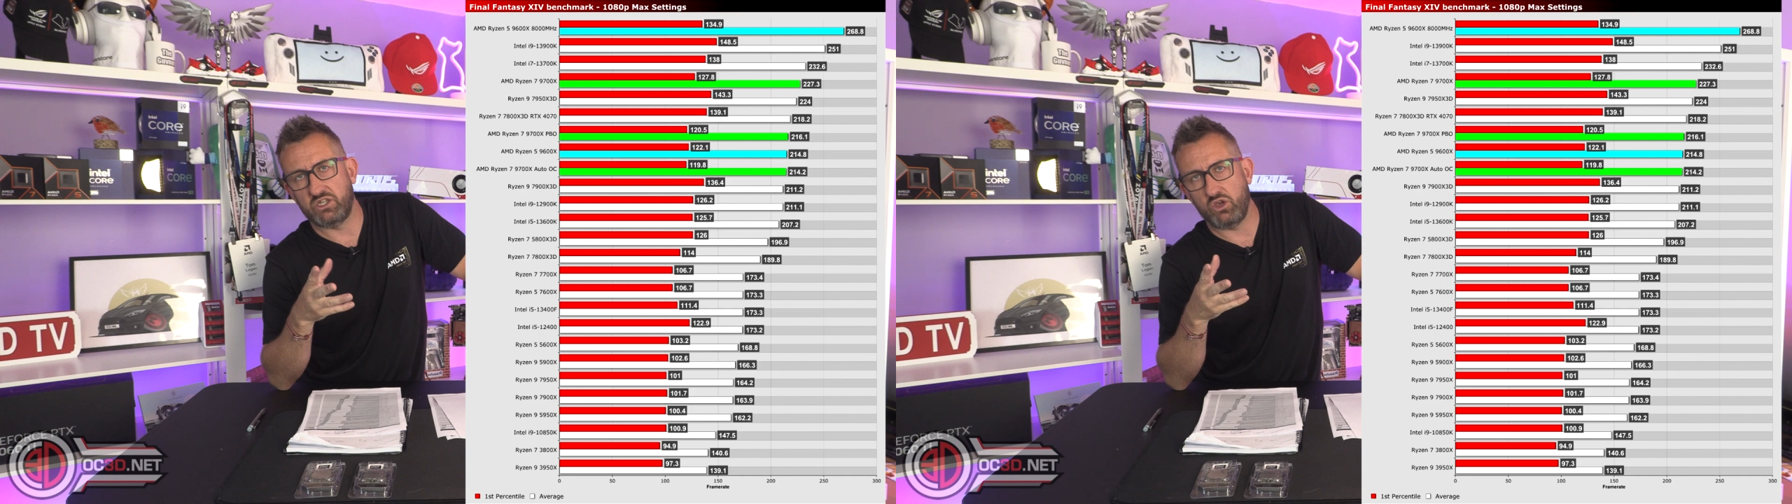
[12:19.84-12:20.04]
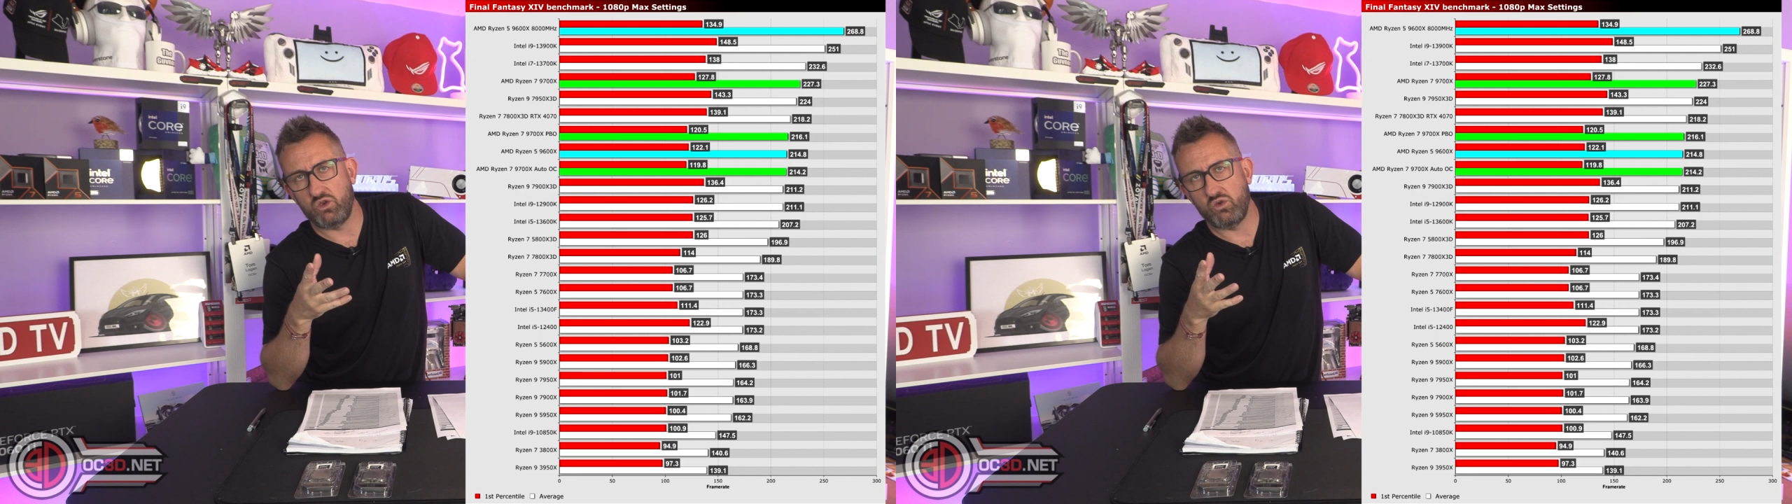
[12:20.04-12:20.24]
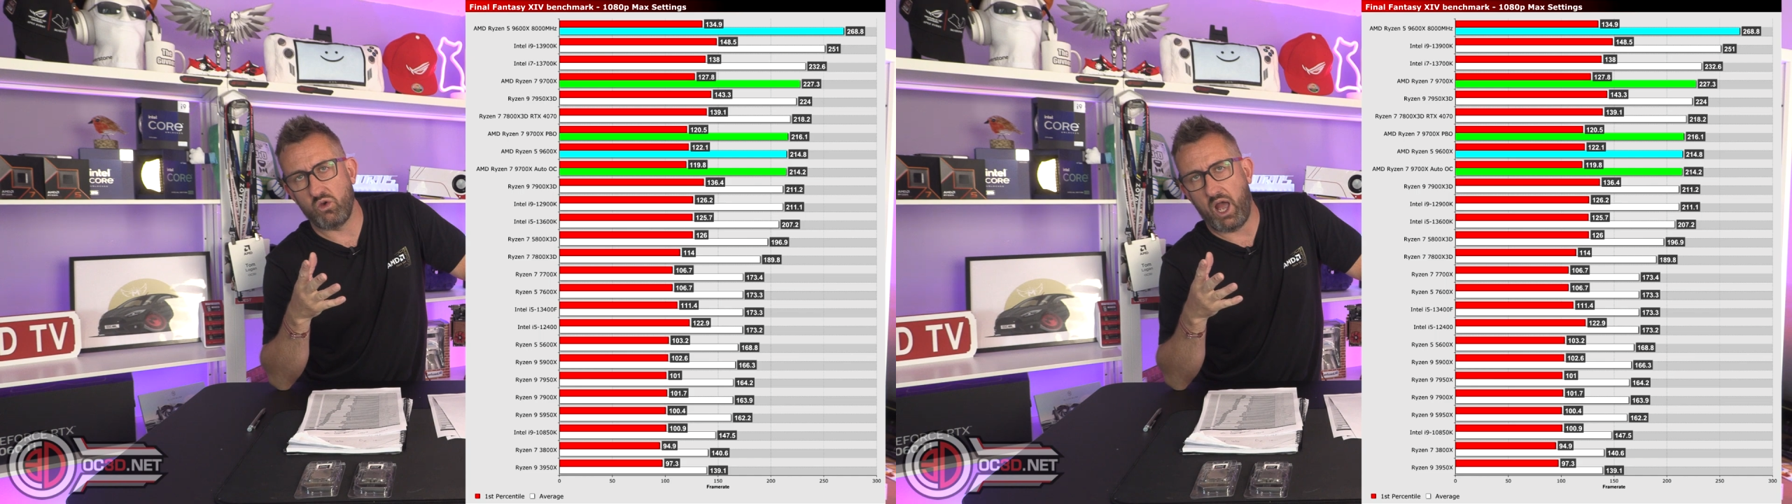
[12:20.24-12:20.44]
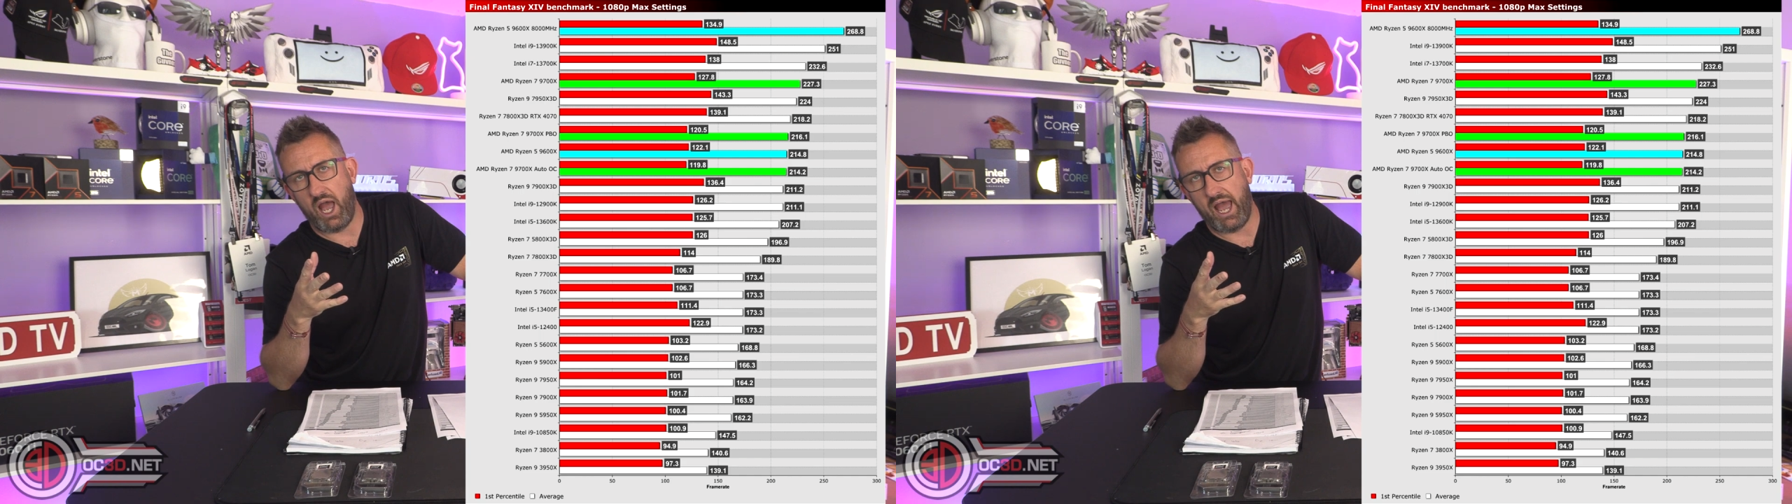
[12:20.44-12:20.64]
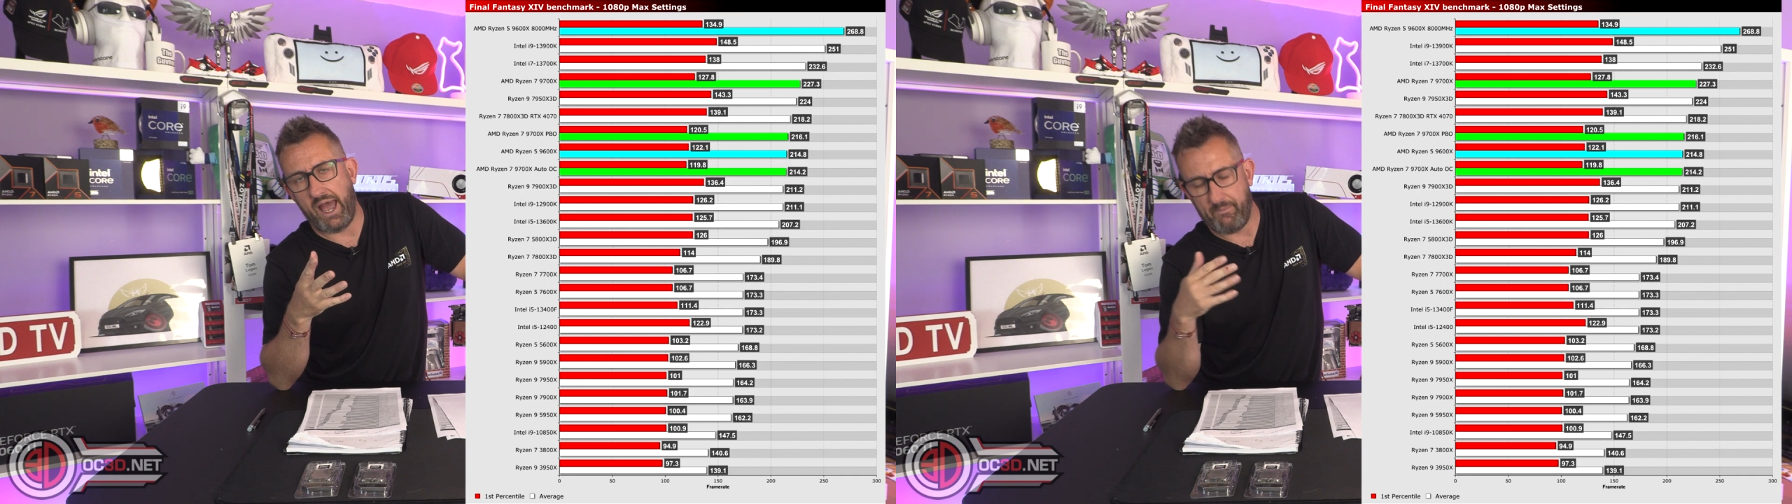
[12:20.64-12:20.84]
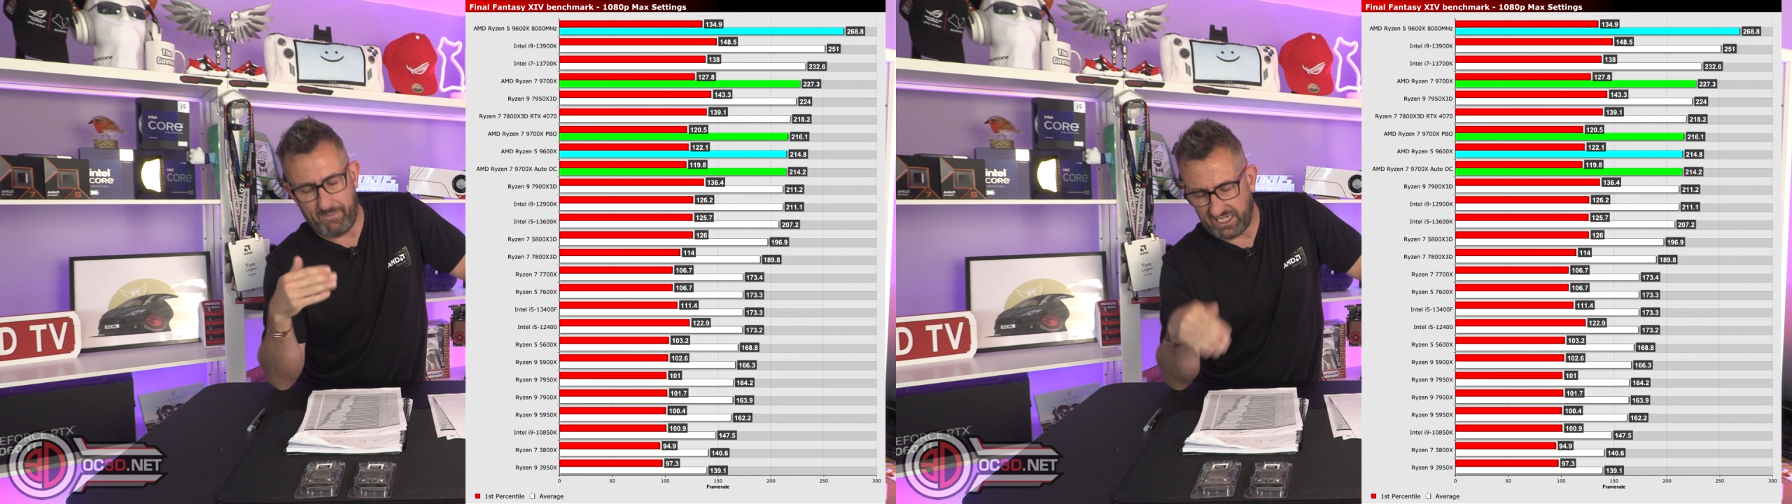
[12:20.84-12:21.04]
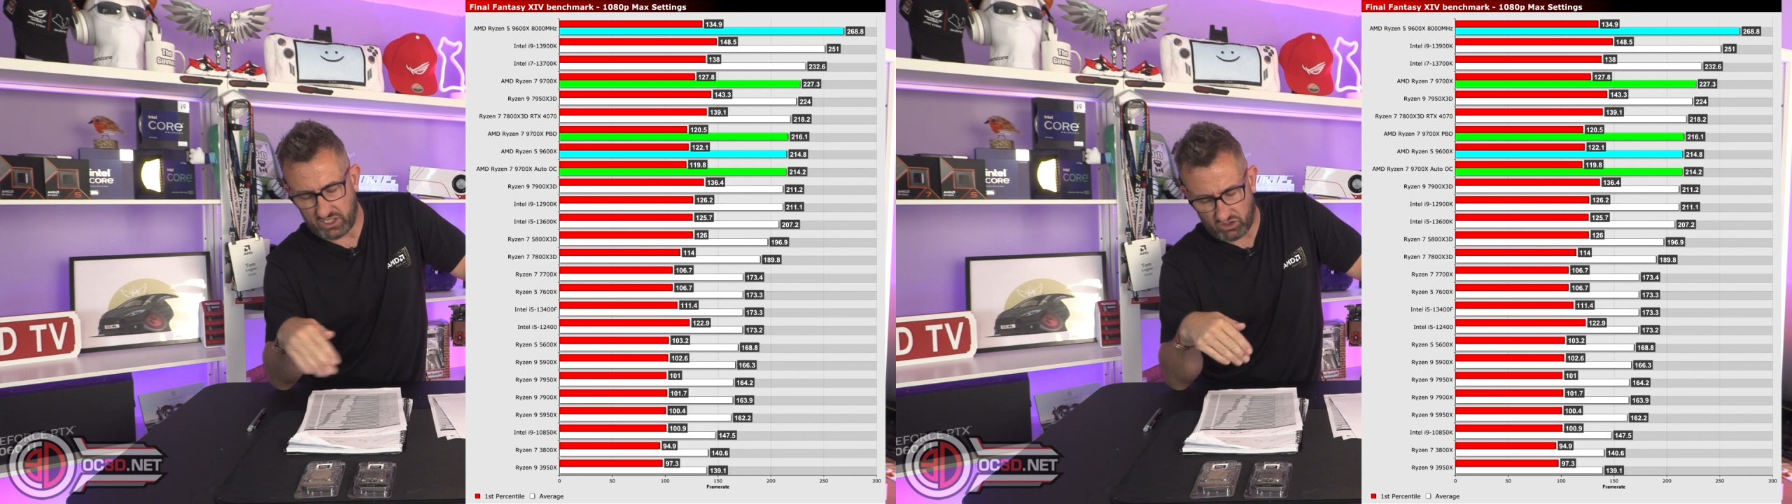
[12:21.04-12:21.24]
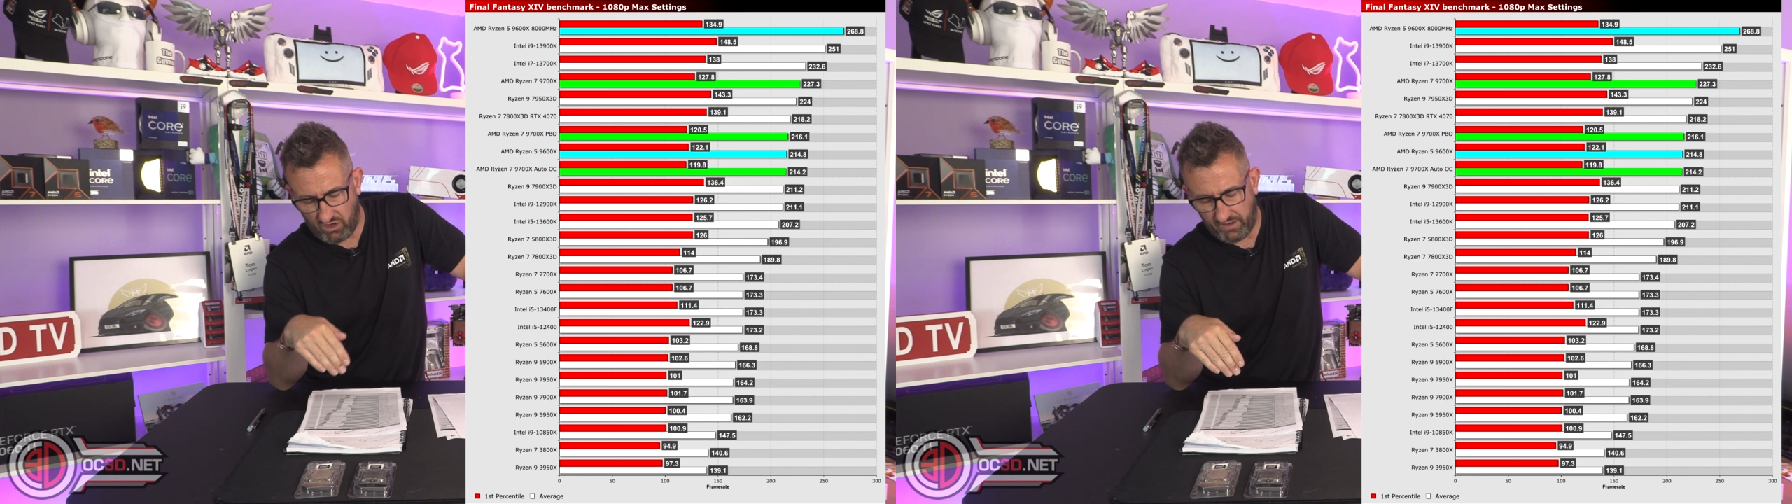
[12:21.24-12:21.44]
to uh, make
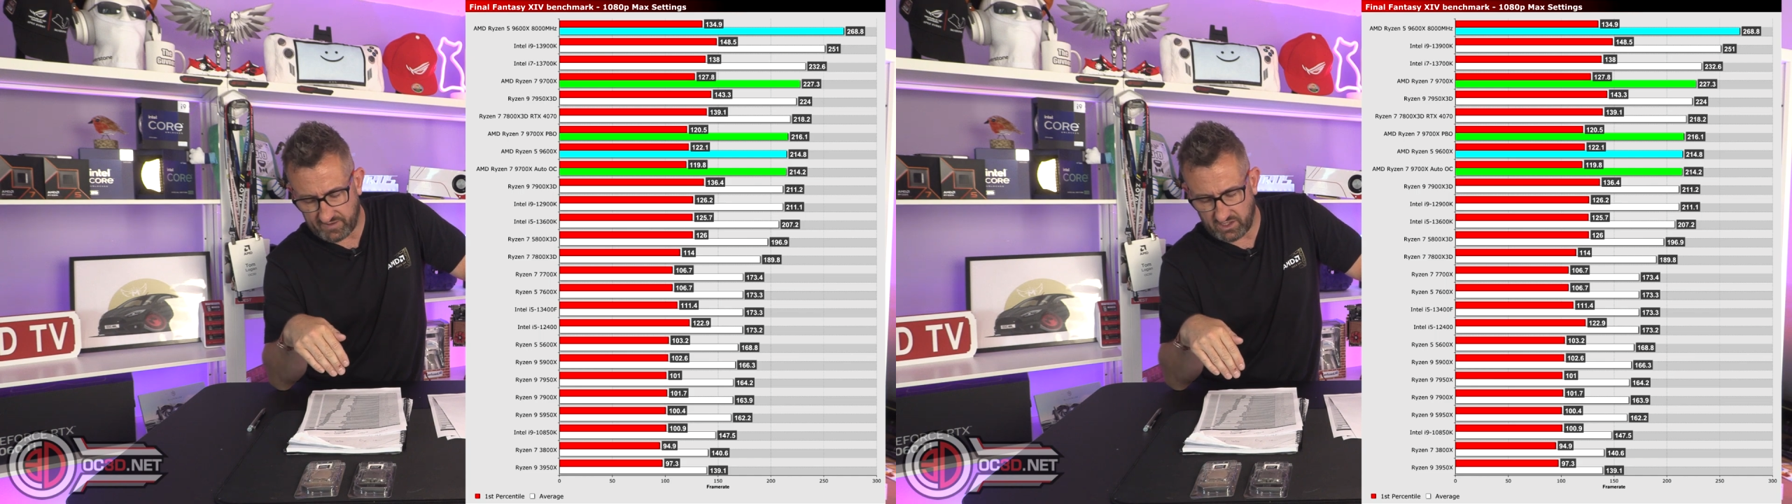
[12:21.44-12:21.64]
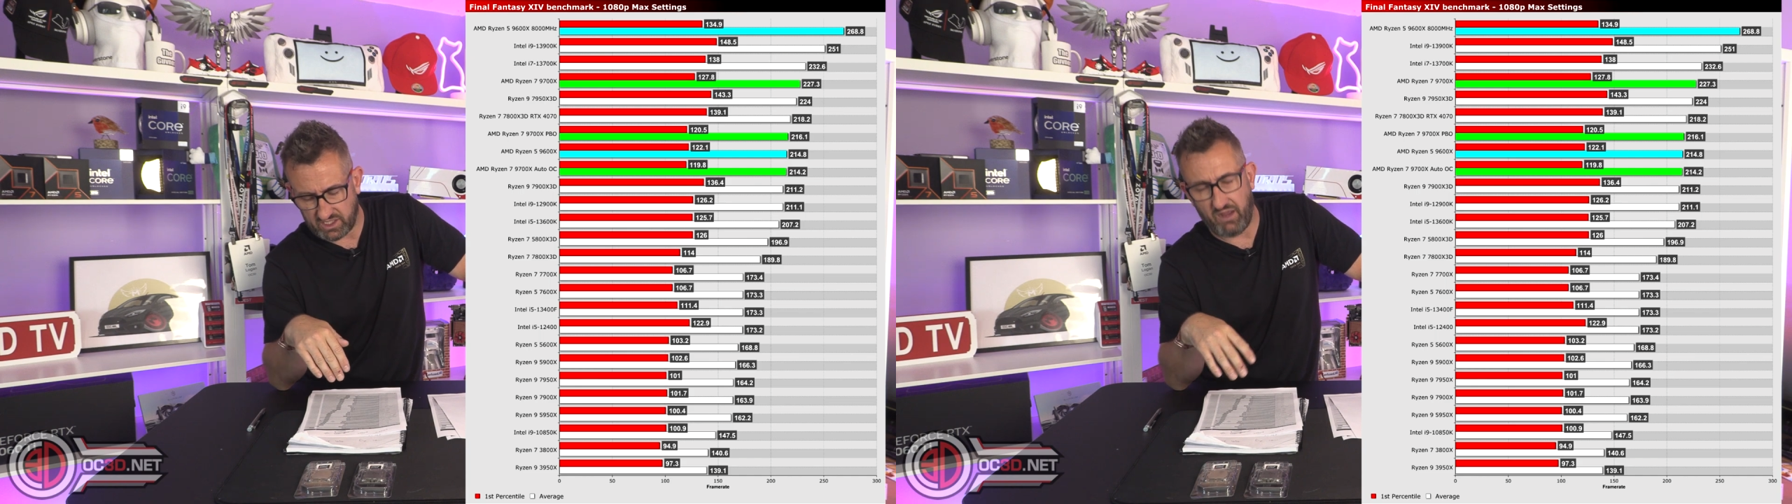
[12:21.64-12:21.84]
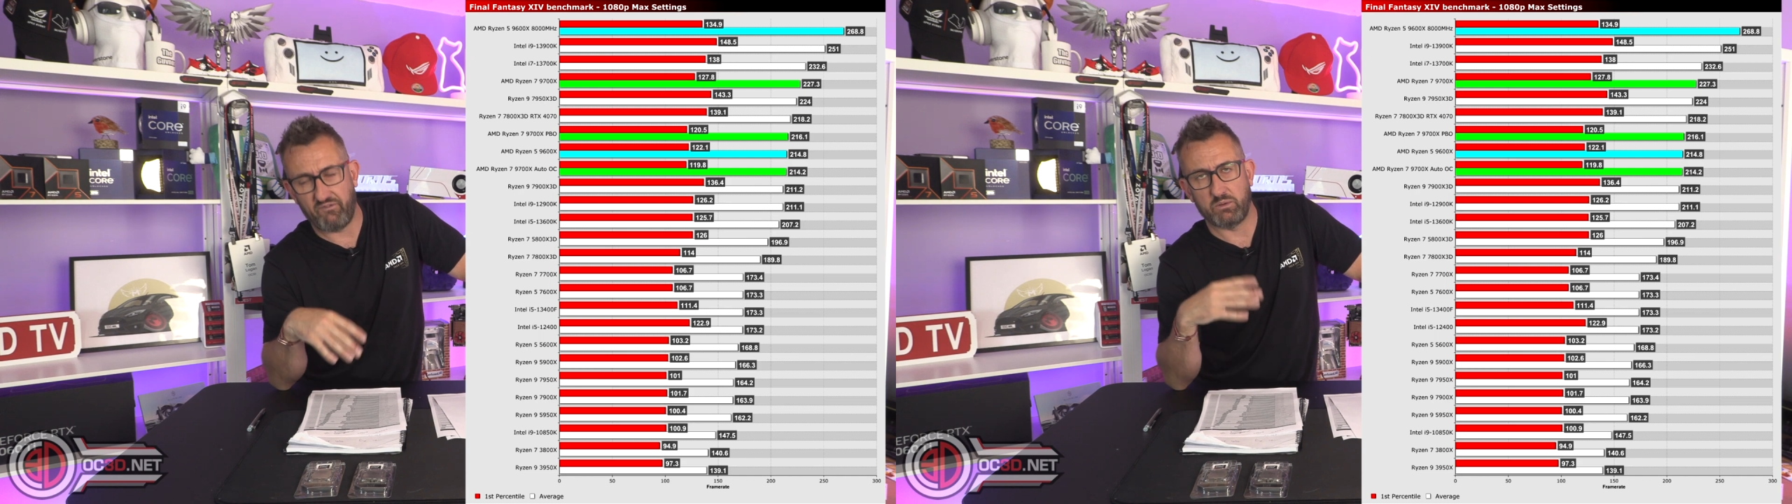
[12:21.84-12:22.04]
the graphs and stuff,